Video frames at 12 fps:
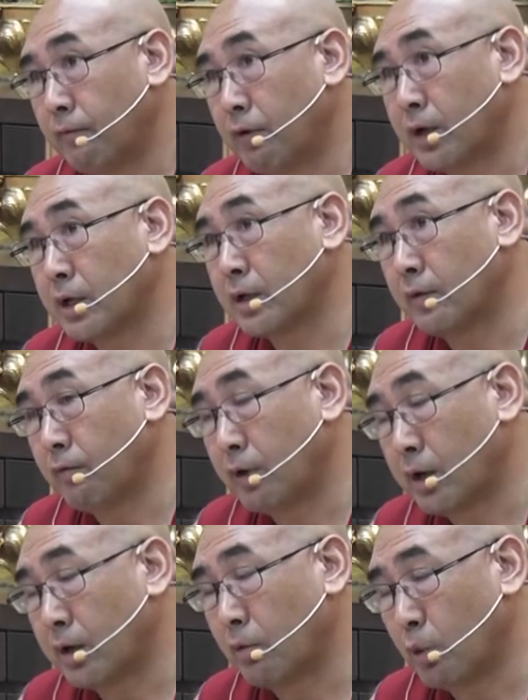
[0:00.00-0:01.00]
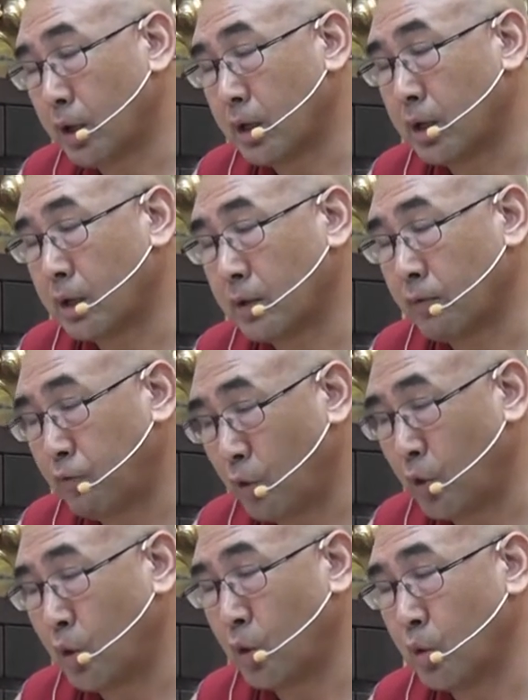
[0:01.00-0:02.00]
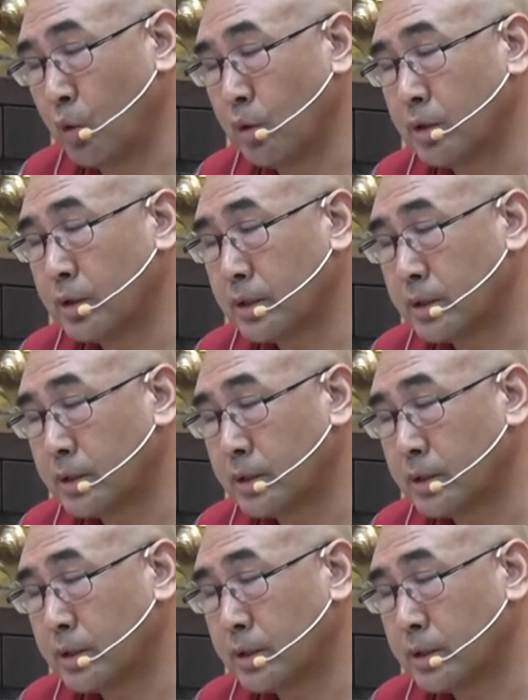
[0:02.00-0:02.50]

what are the four